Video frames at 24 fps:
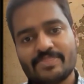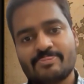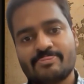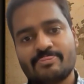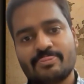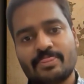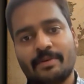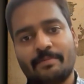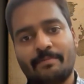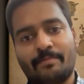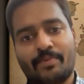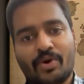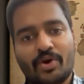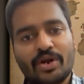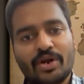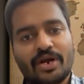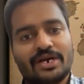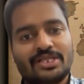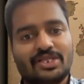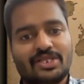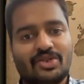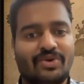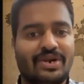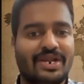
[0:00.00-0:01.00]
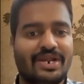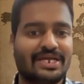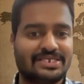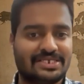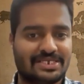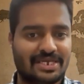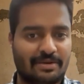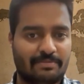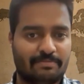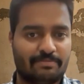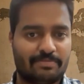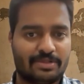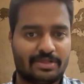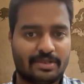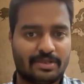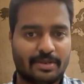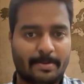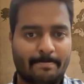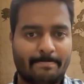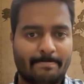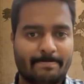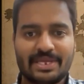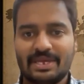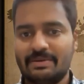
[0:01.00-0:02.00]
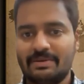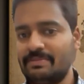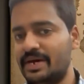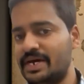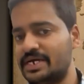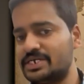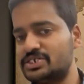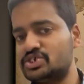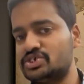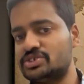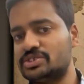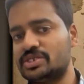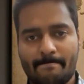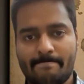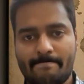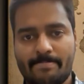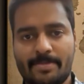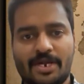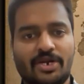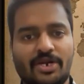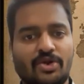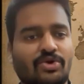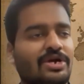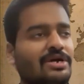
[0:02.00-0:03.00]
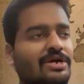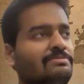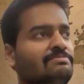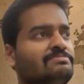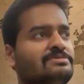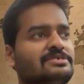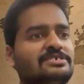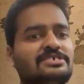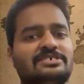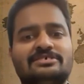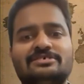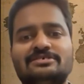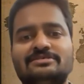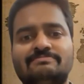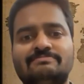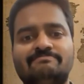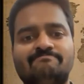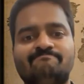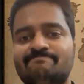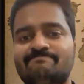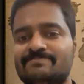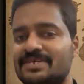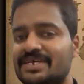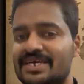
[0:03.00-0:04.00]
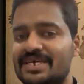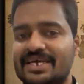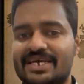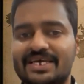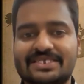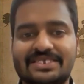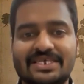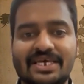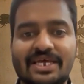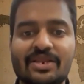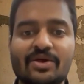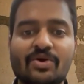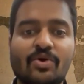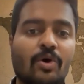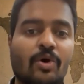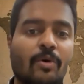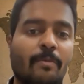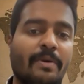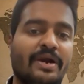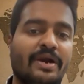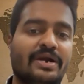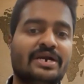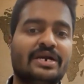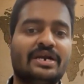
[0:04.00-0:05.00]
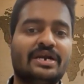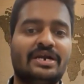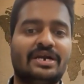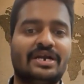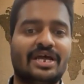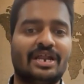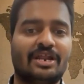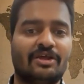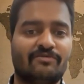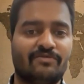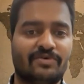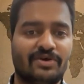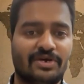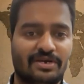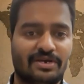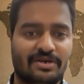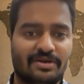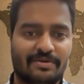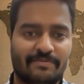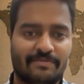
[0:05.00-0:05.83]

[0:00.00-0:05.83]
the product through an example. Imagine that your company is incorporated in Delaware,